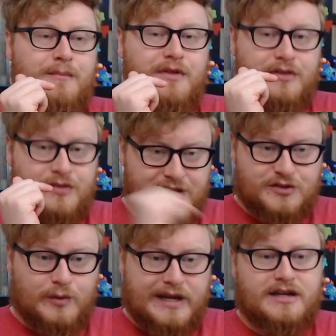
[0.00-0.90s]

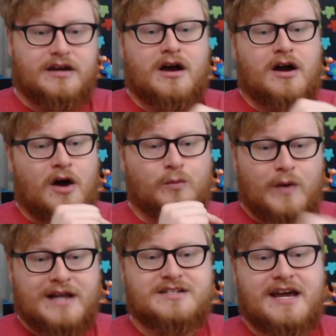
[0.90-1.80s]
This week, on
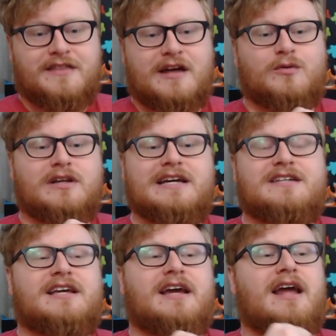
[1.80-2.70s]
Wednesday, they're
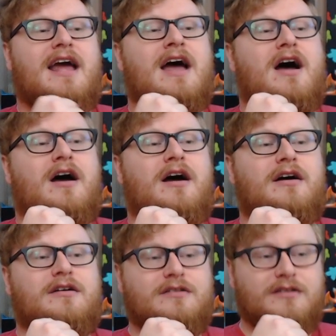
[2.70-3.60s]
releasing
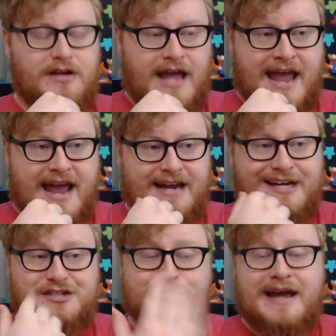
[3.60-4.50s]
an
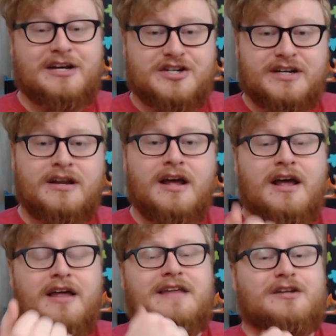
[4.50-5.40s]
expansion
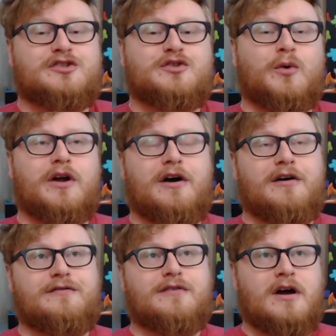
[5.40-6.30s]
that's
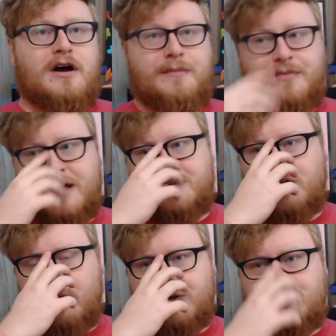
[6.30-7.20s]
that's
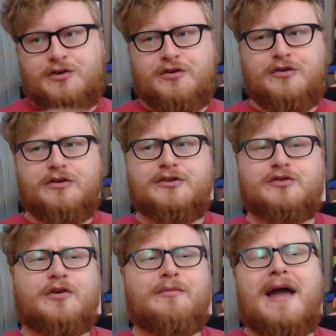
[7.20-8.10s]
going to
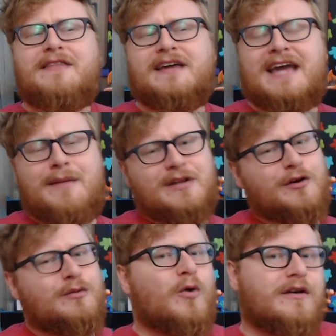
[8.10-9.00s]
sort of make the game a
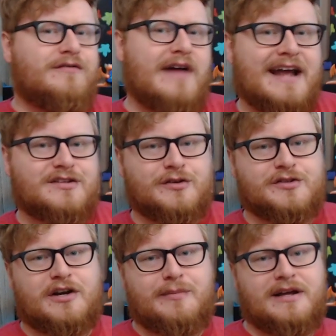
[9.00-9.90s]
little more advanced. There's
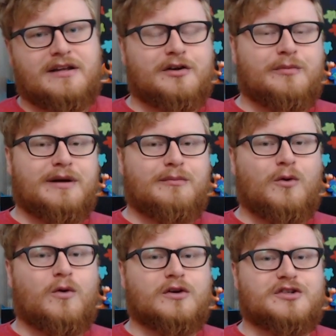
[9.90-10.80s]
going to be a little bit
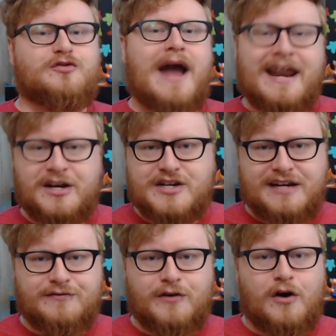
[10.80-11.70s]
more strategy
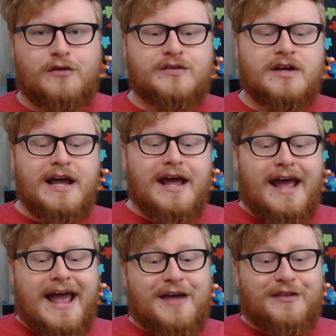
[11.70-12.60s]
involved,
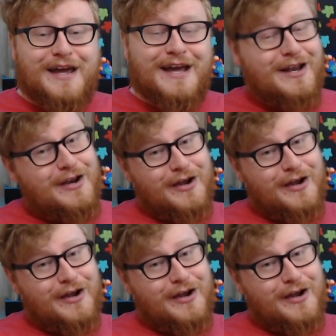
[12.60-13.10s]
and then